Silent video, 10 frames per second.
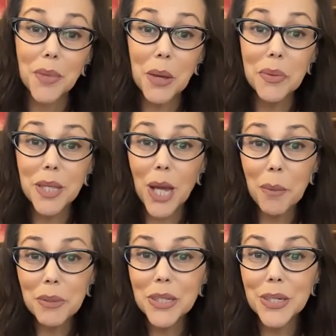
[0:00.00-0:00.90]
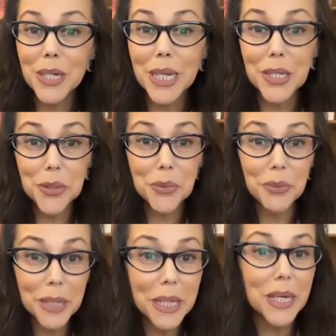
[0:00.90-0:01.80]
and with the opportunity to
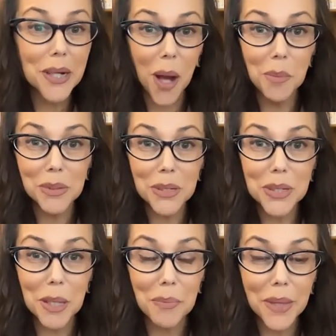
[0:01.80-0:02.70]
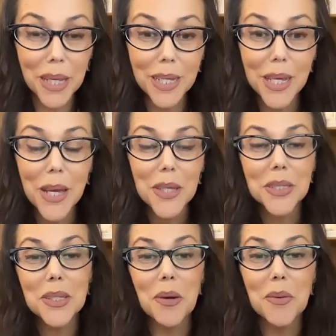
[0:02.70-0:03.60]
really accomplish something.
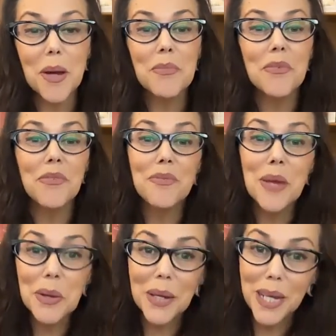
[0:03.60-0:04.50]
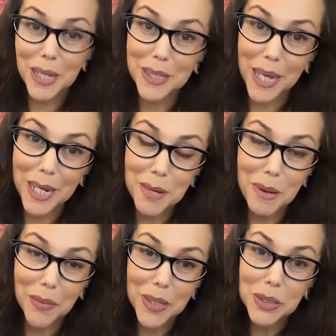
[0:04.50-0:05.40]
So I'm very excited
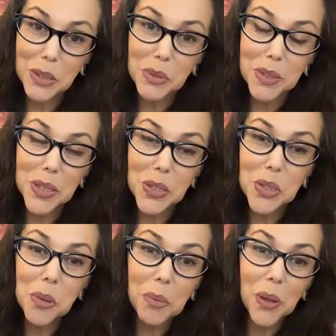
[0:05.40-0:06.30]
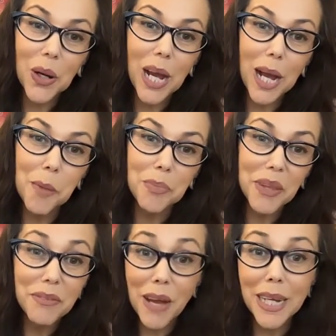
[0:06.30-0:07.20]
about this. This was a super
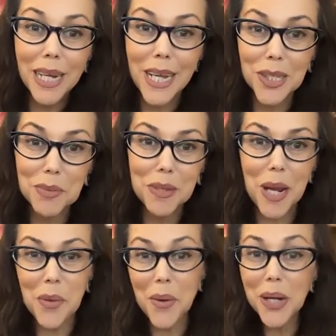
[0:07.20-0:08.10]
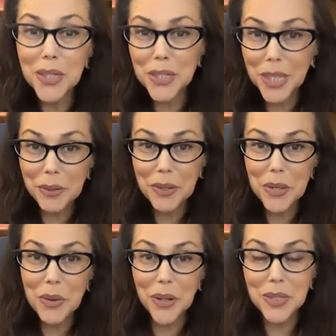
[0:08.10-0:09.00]
fun announcement I wanted to share with
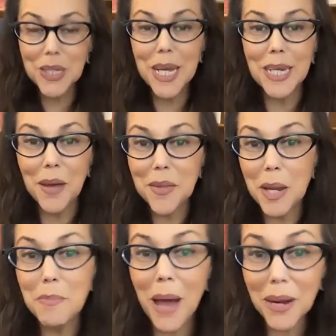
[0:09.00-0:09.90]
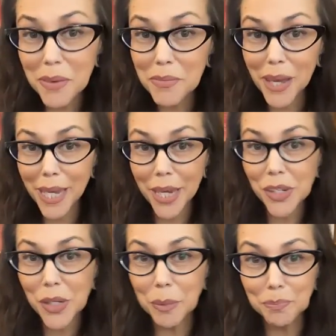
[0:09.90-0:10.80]
you all today now that I'm back from
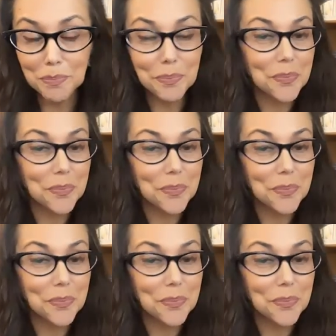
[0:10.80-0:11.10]
vacation